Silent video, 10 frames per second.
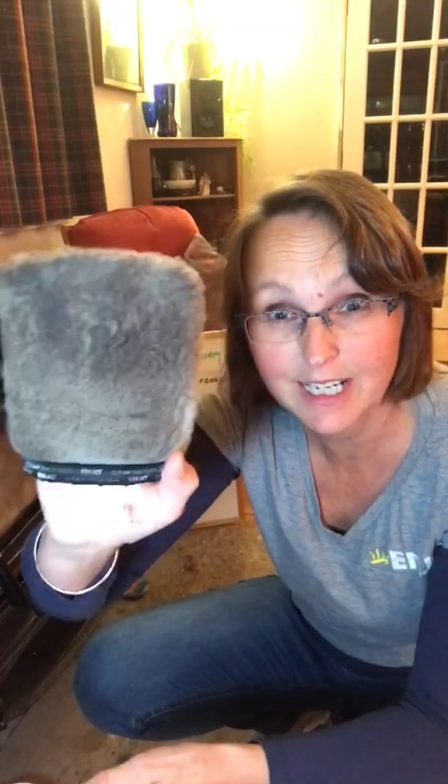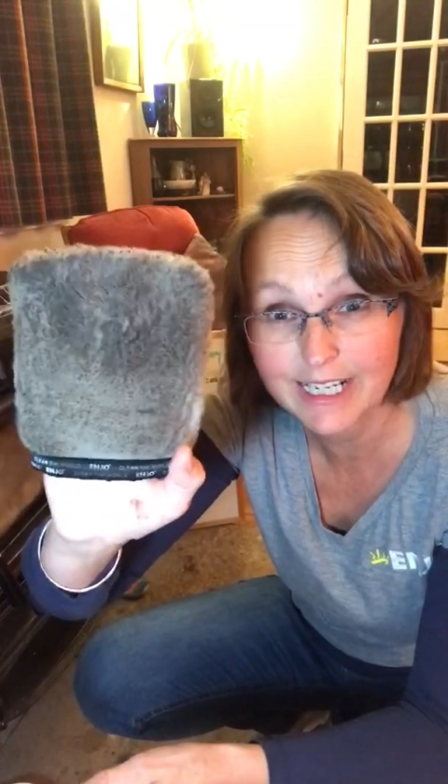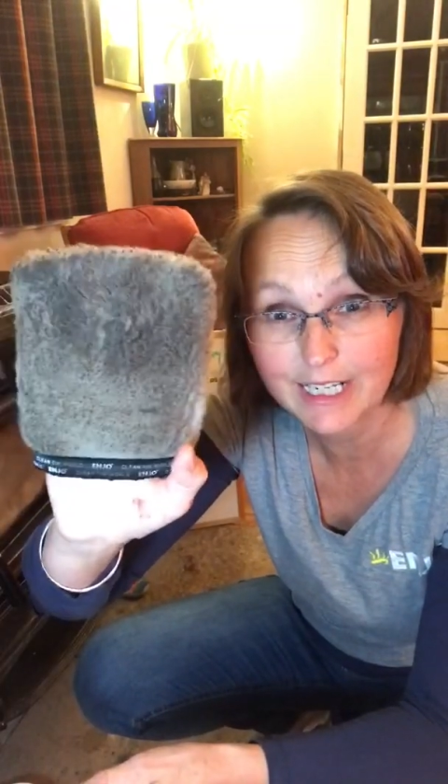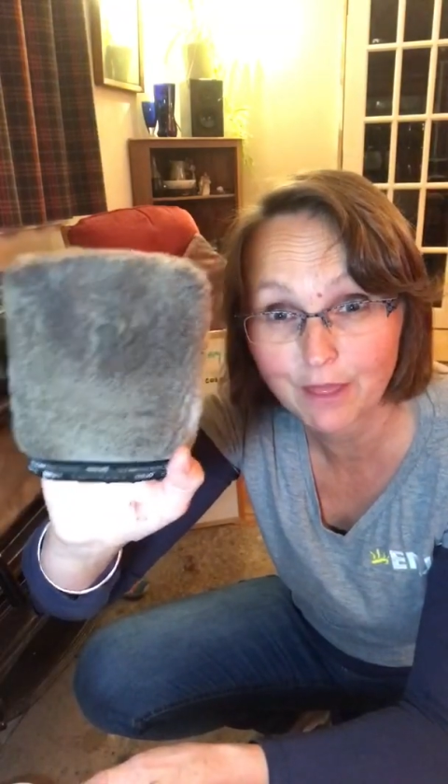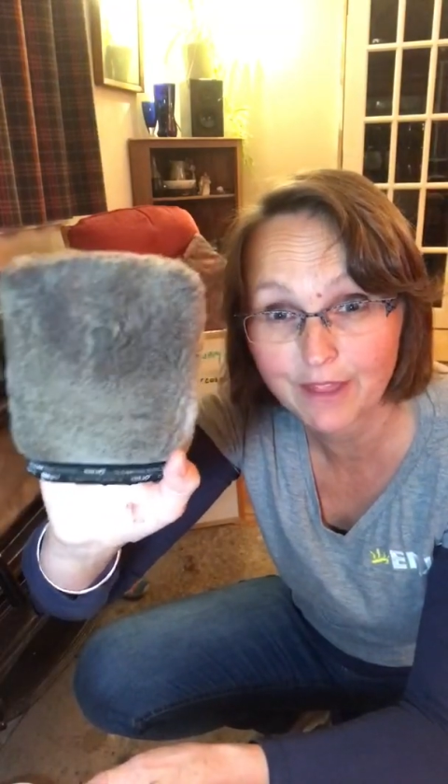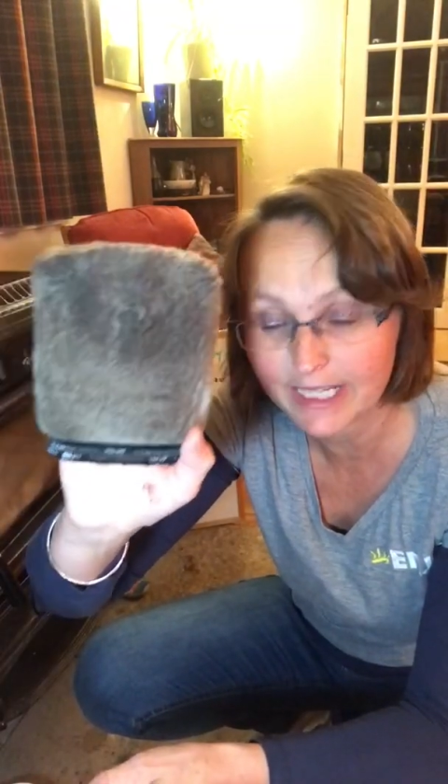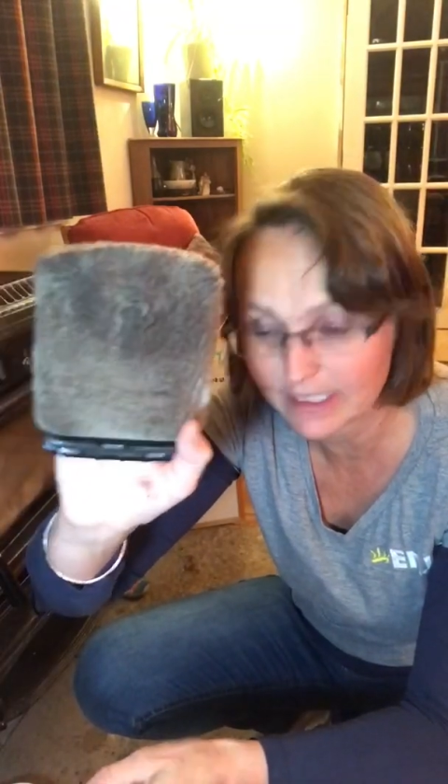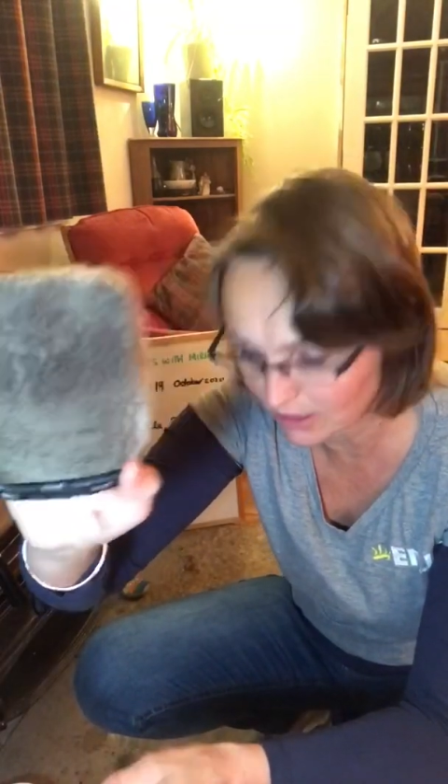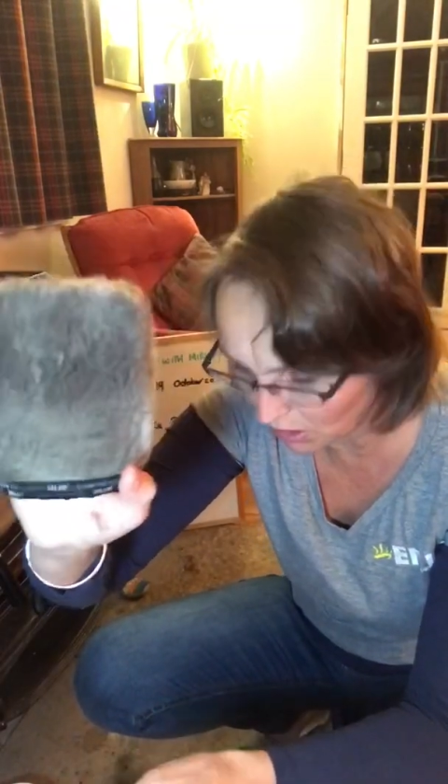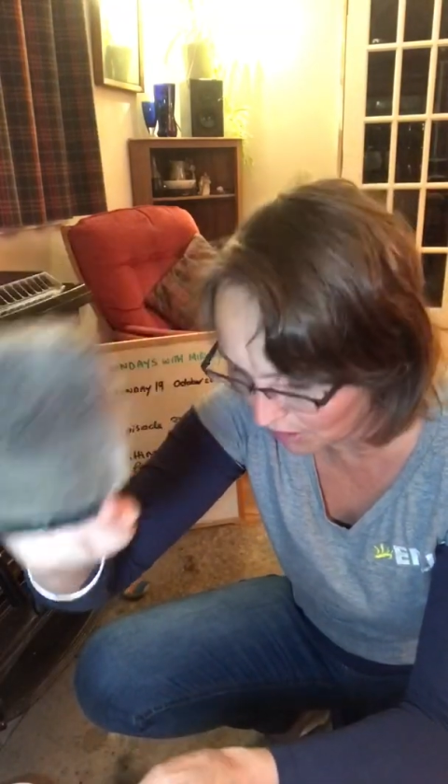Now I have to tell you,
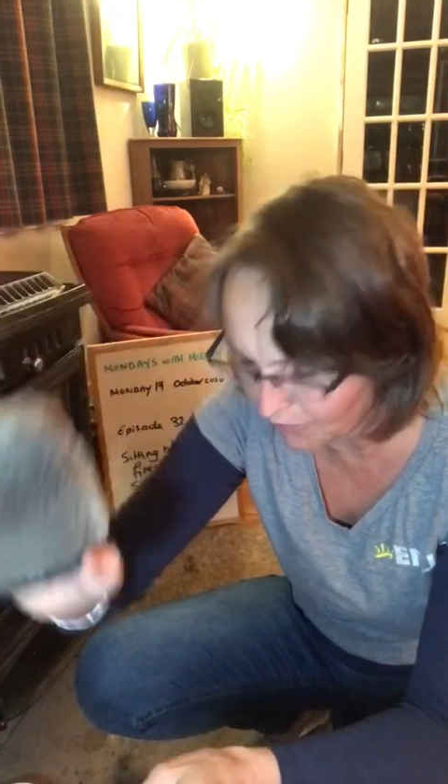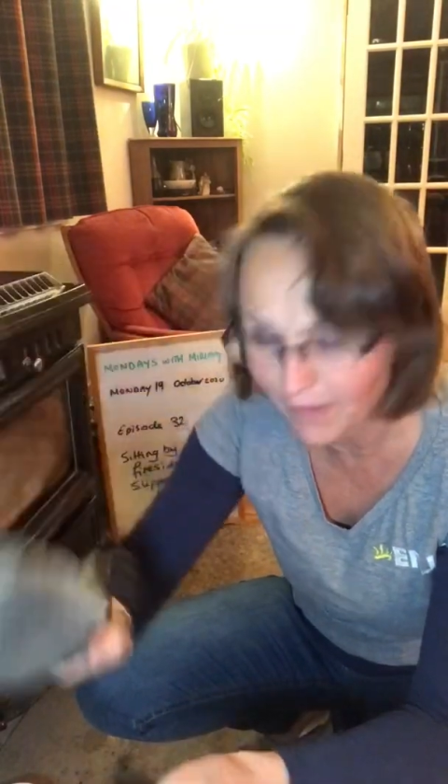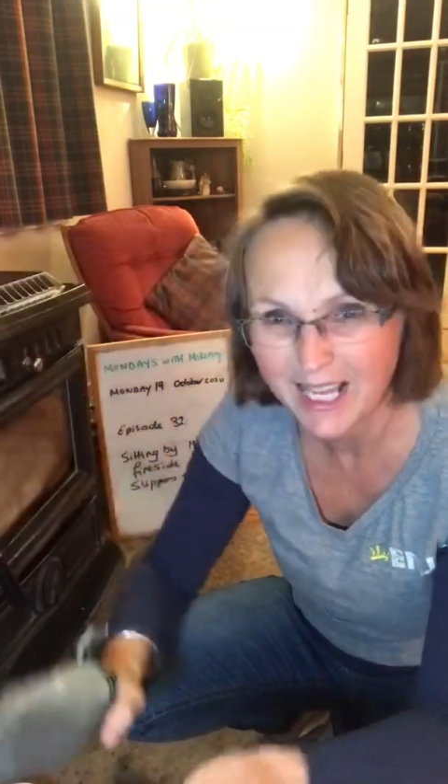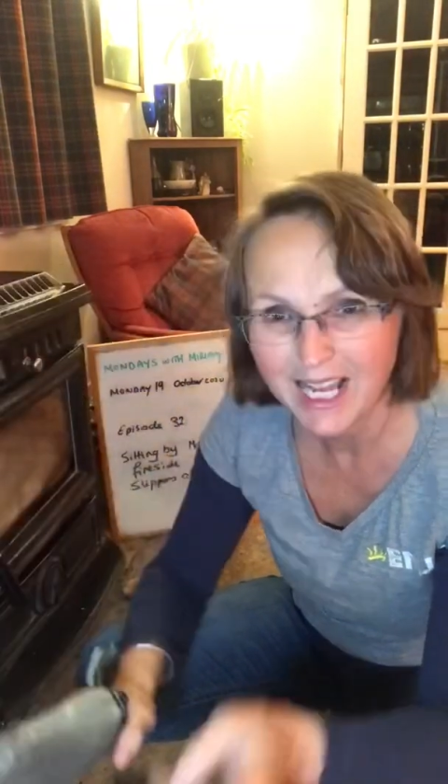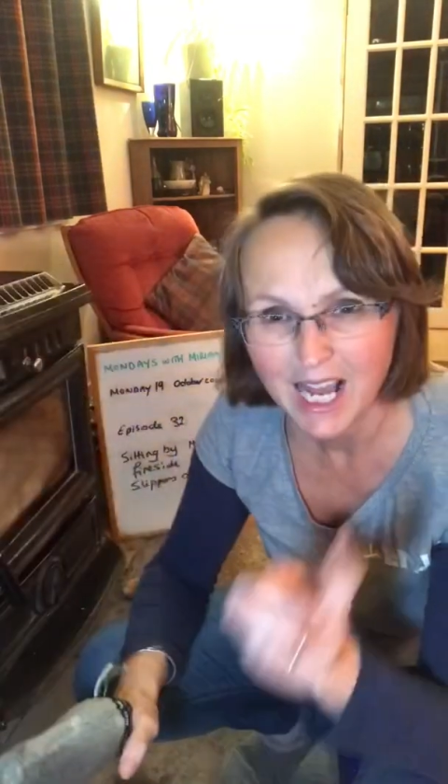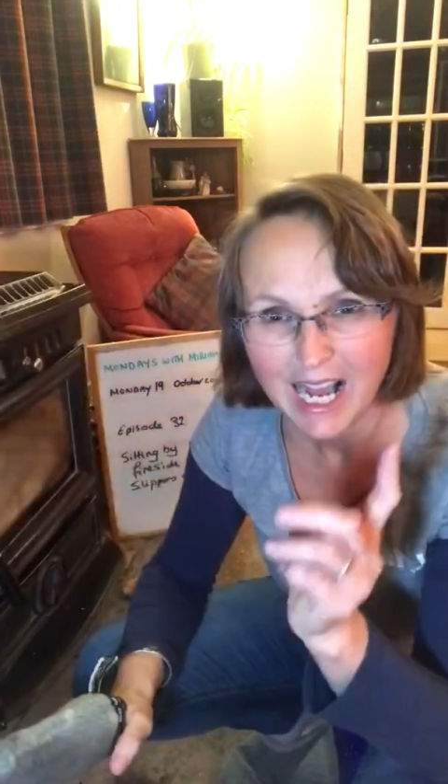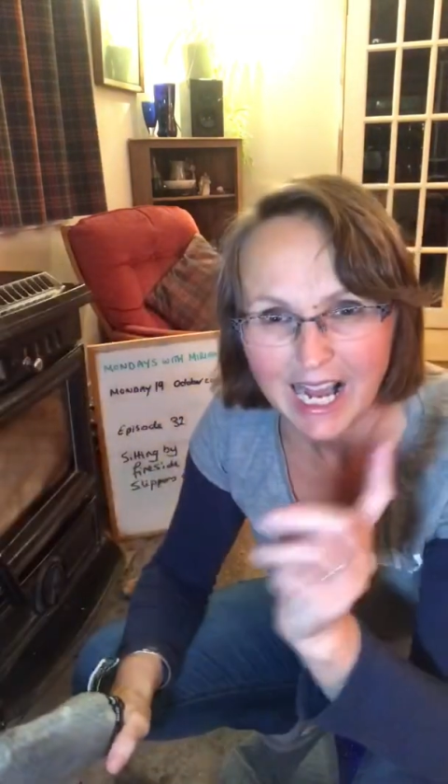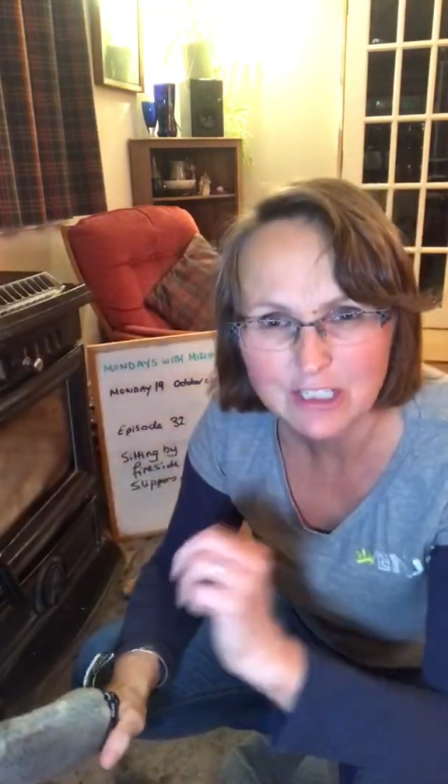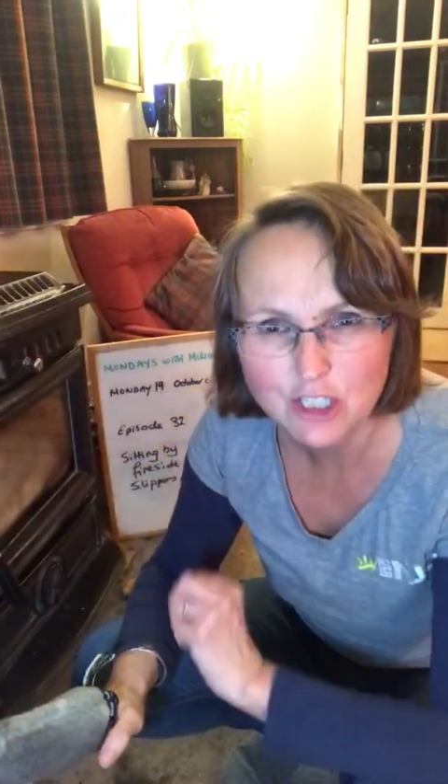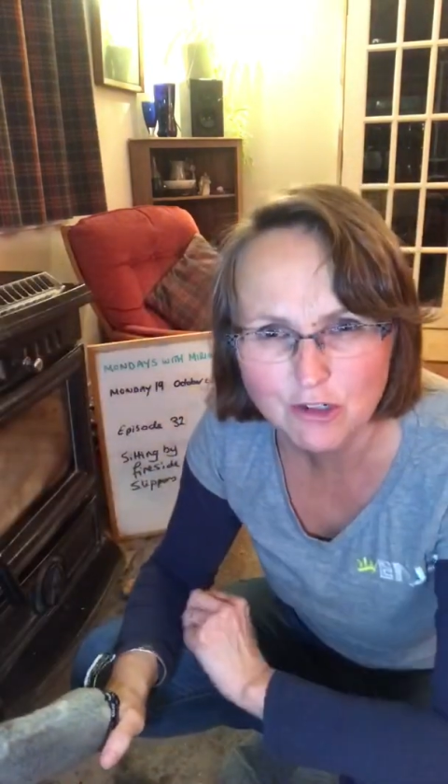this glass is
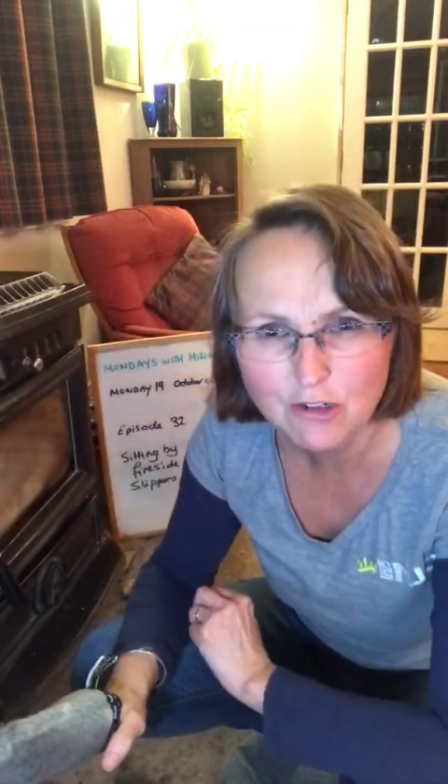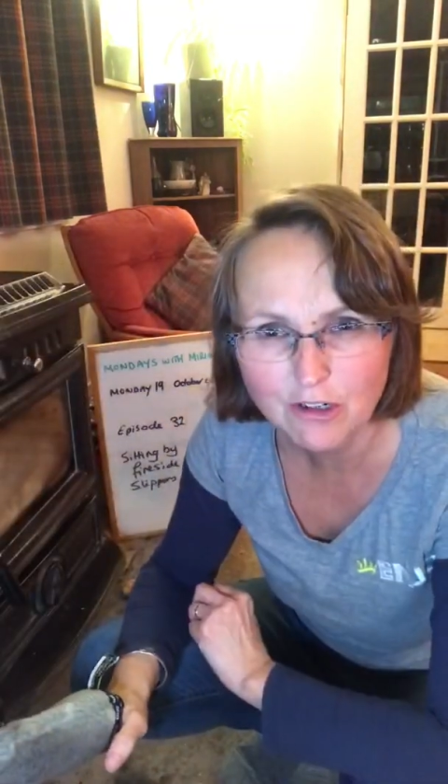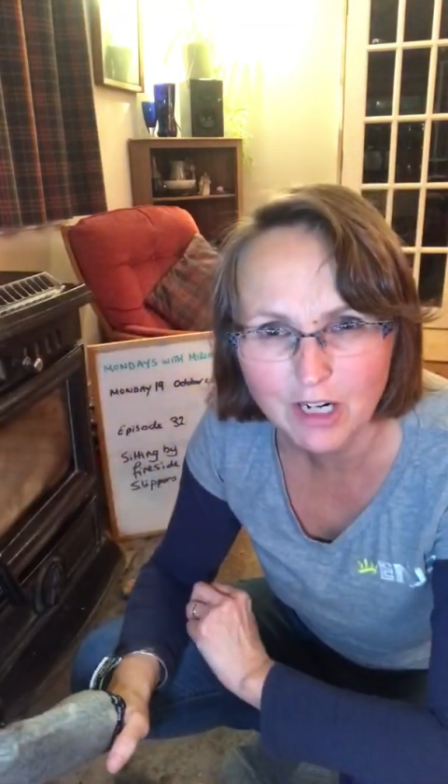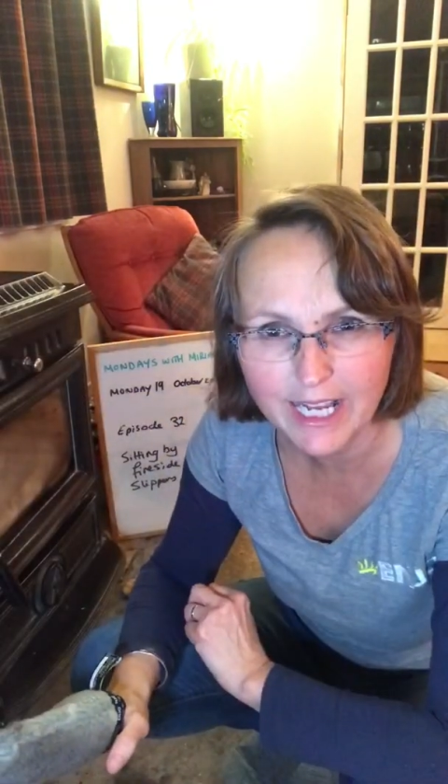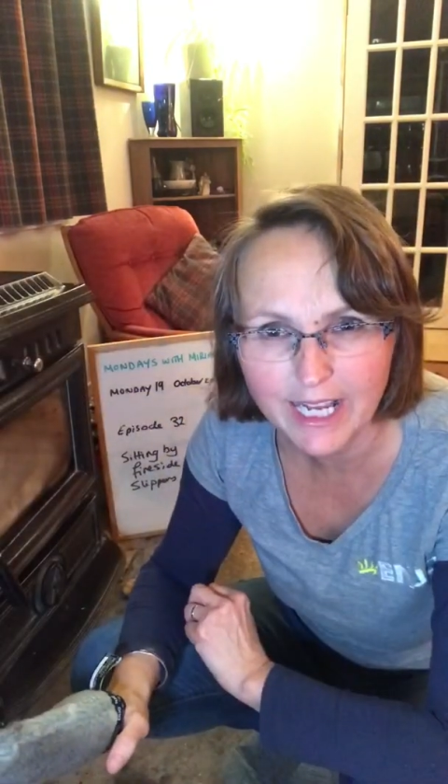quite old,